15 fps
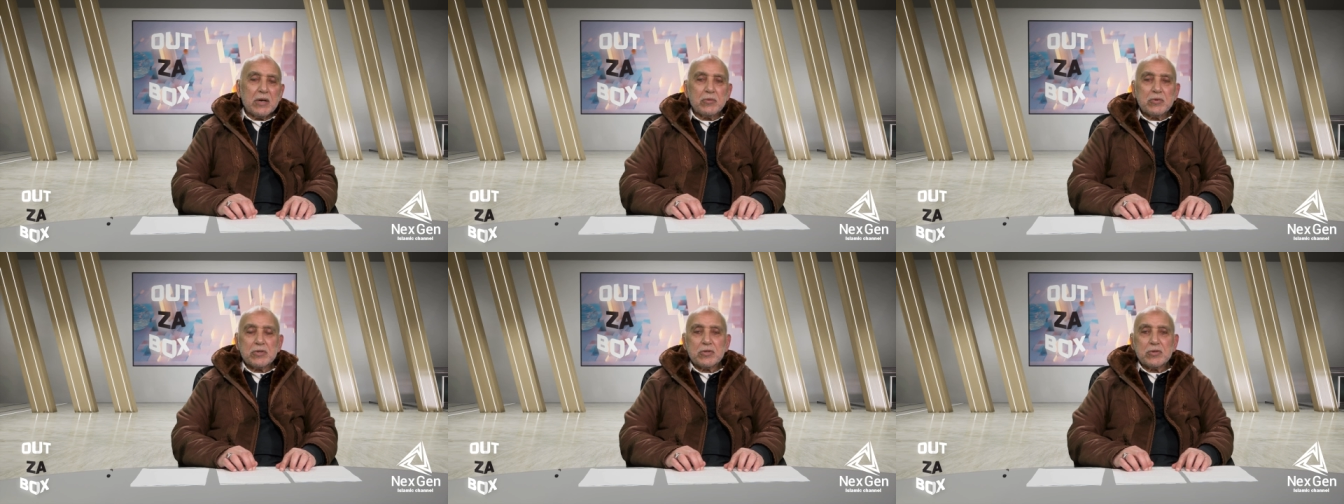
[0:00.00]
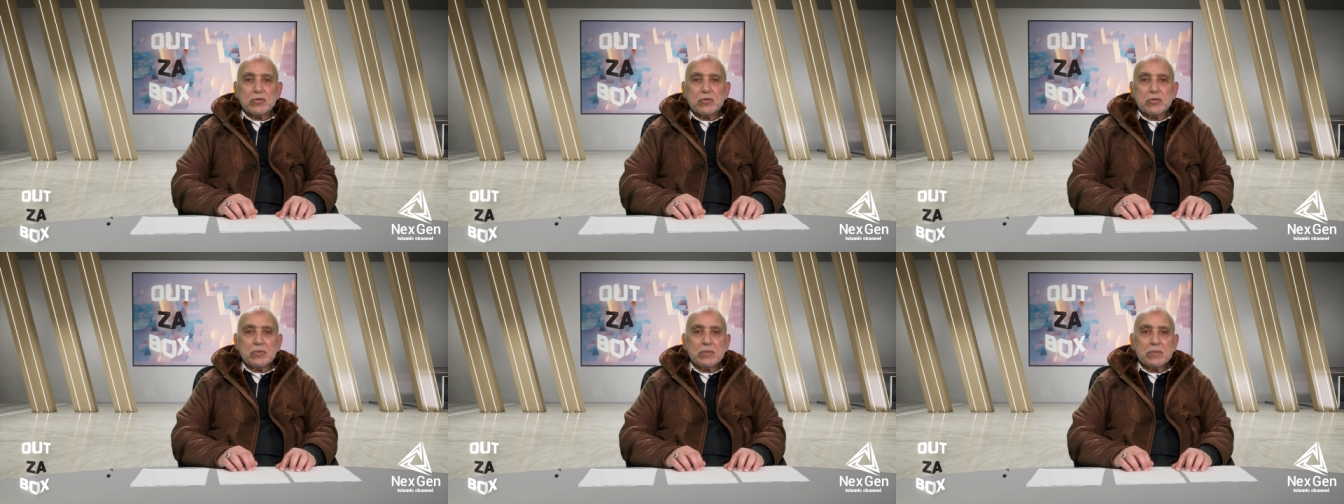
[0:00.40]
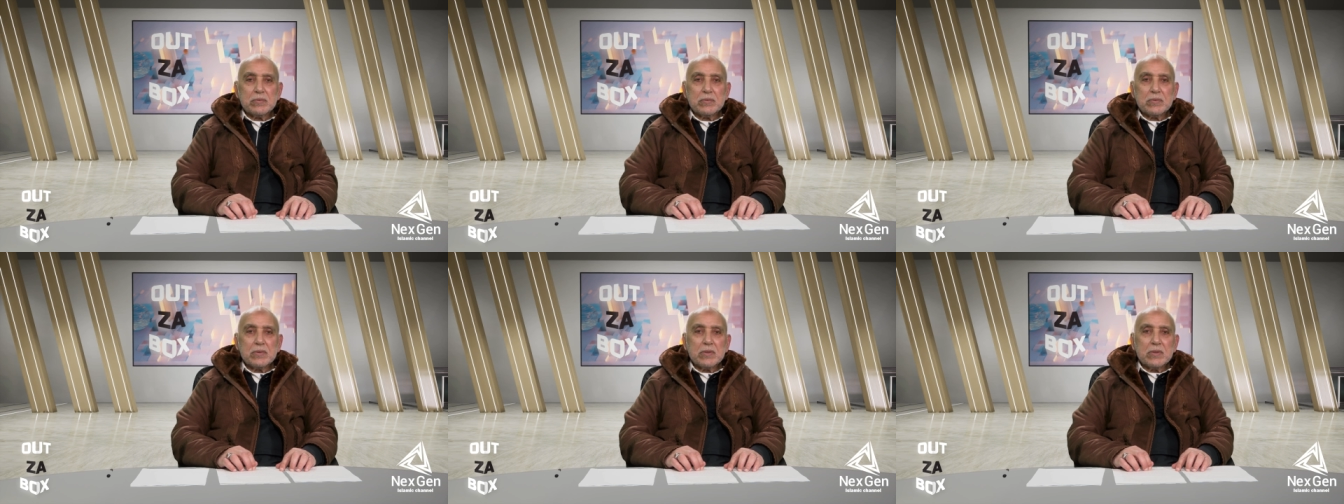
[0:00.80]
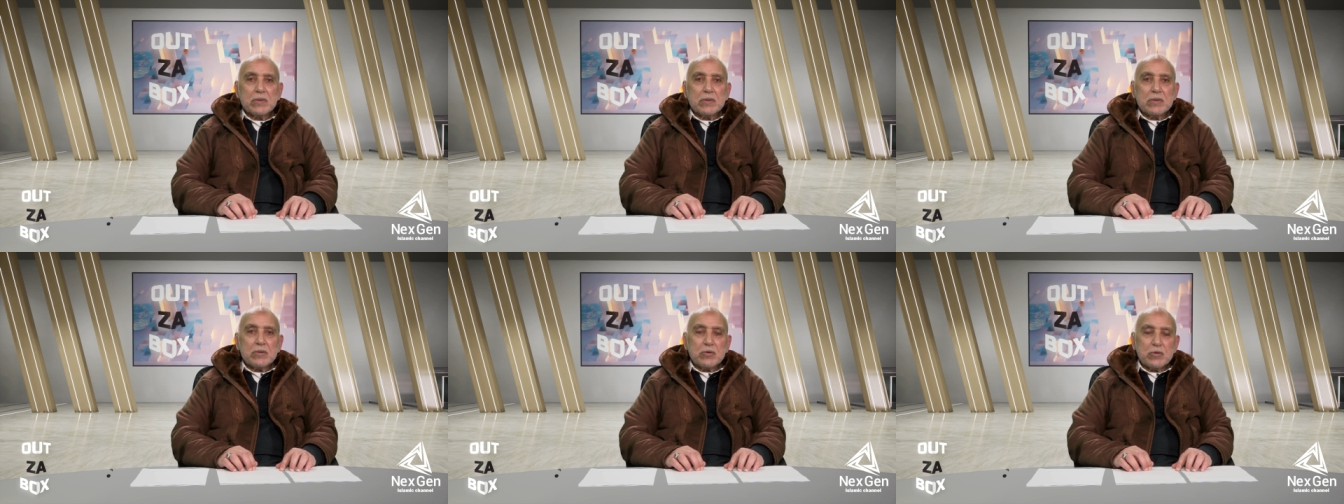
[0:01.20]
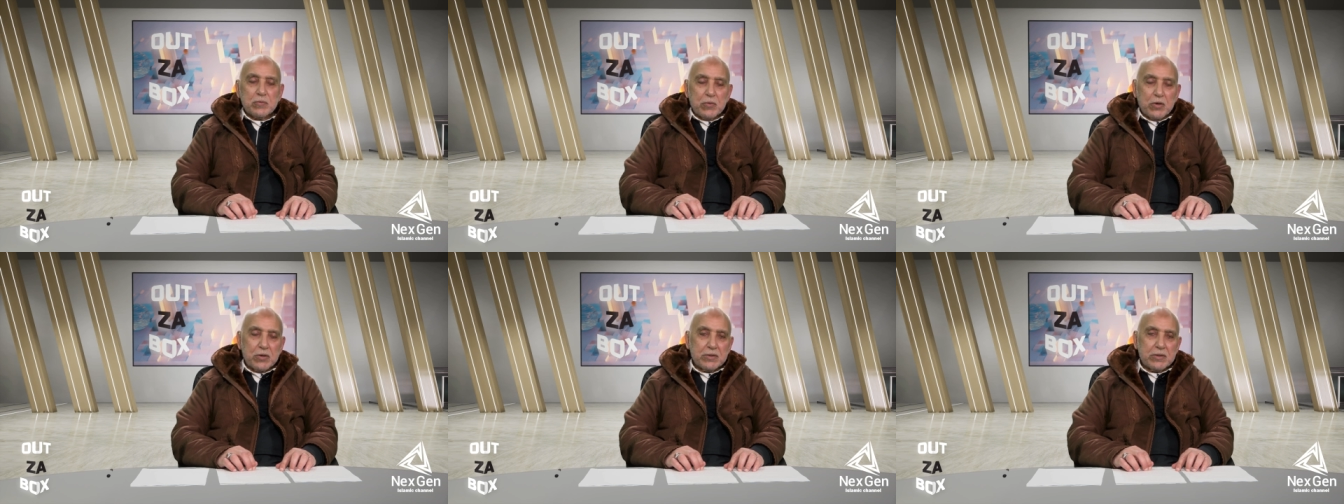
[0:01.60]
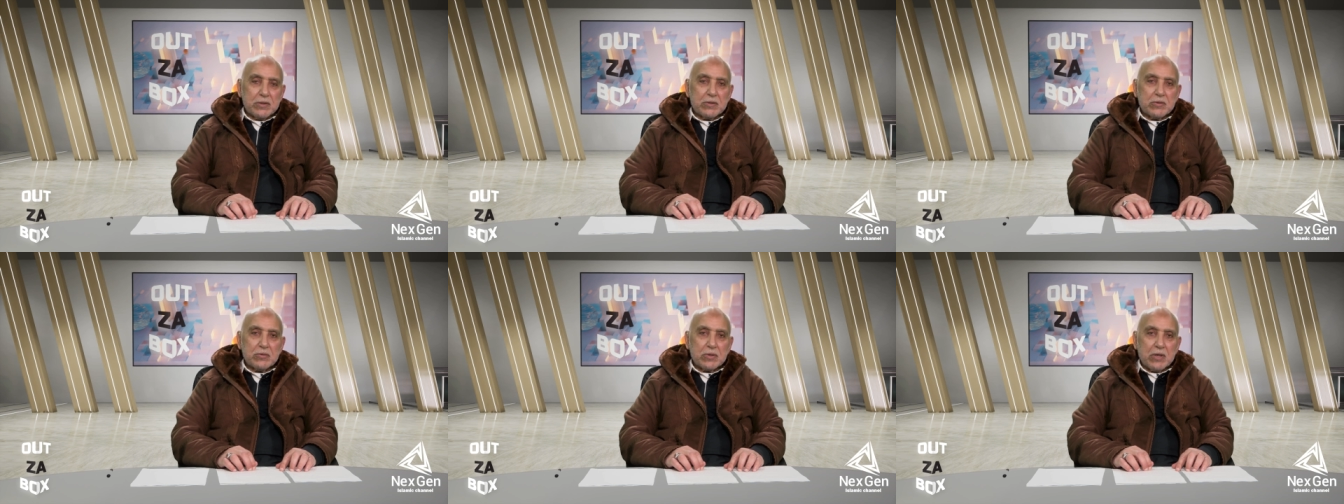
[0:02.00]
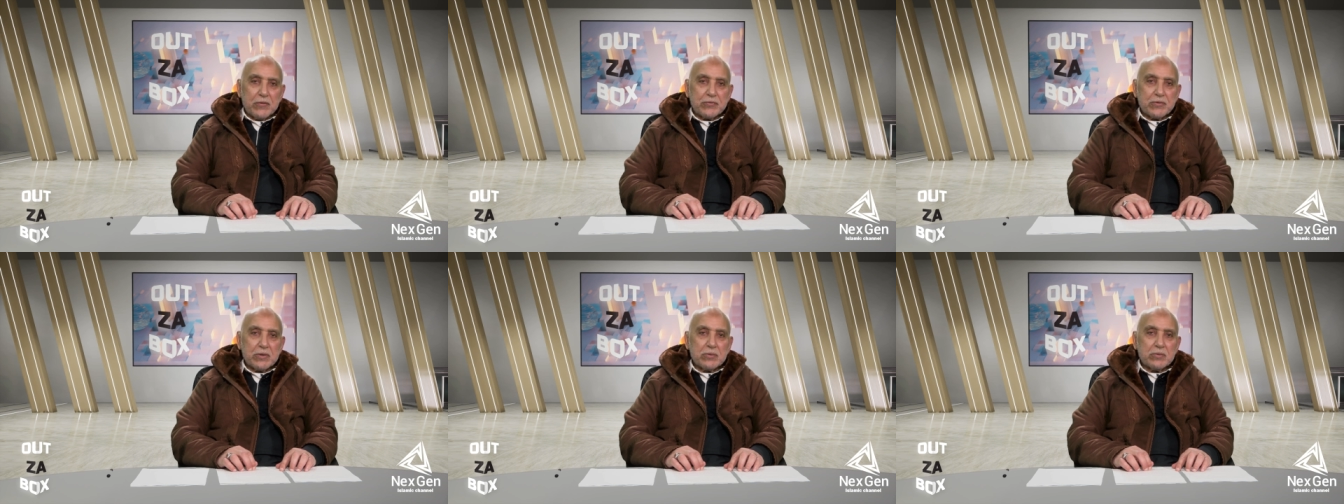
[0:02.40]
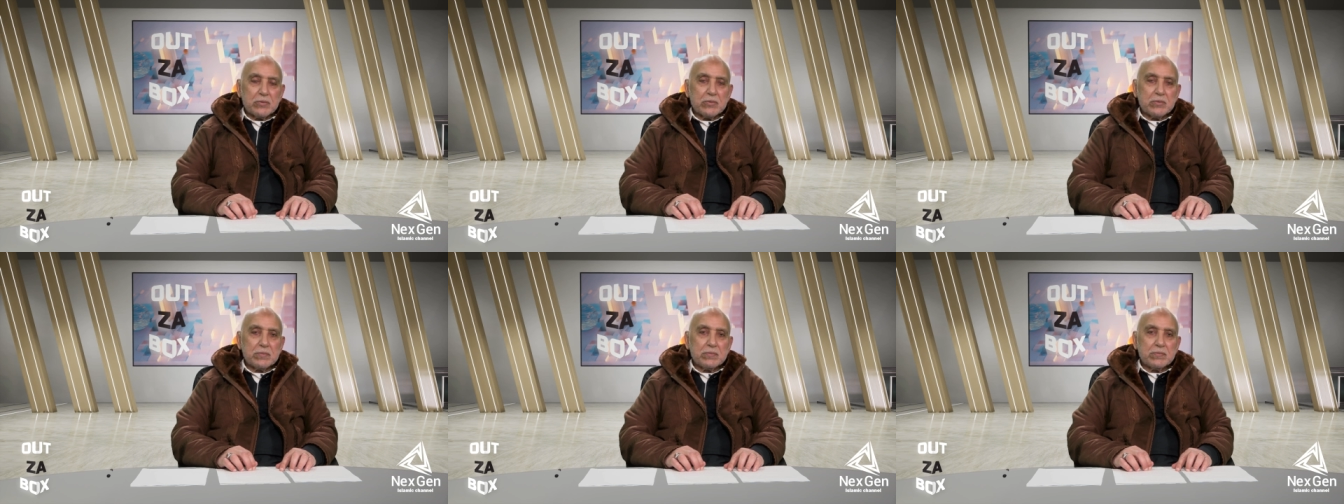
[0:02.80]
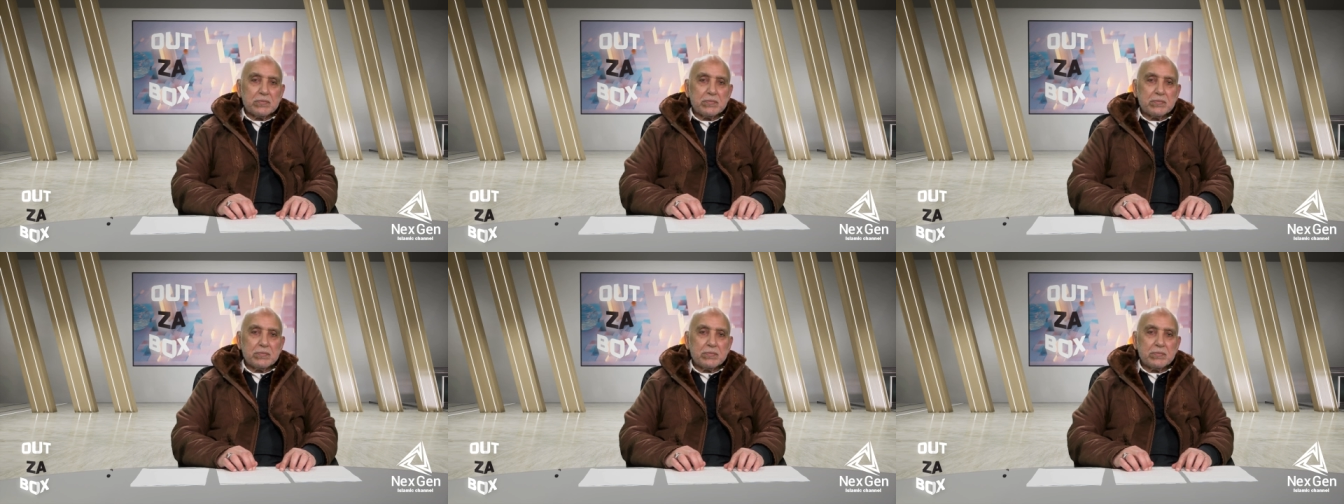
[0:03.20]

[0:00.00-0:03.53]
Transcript: I wish you good morning, good afternoon,